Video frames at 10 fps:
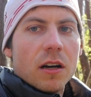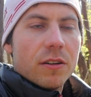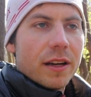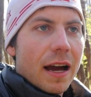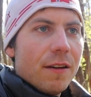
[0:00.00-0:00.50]

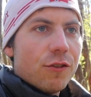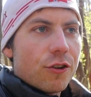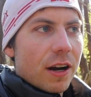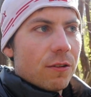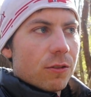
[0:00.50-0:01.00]
Okay, I've
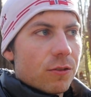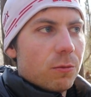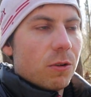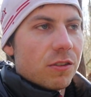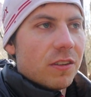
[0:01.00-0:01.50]
traveled
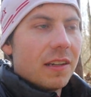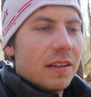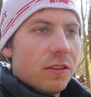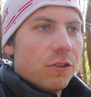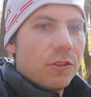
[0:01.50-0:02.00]
through most of
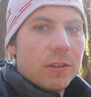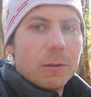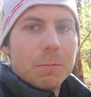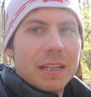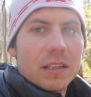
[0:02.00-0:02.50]
the Eastern
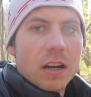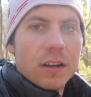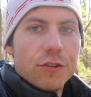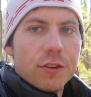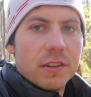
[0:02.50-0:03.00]
European
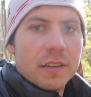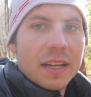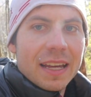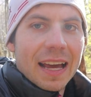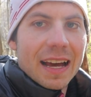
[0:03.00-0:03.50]
countries
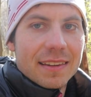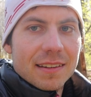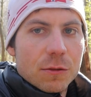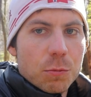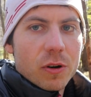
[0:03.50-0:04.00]
at
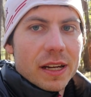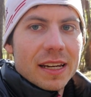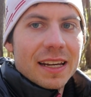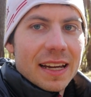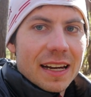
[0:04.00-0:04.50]
this point,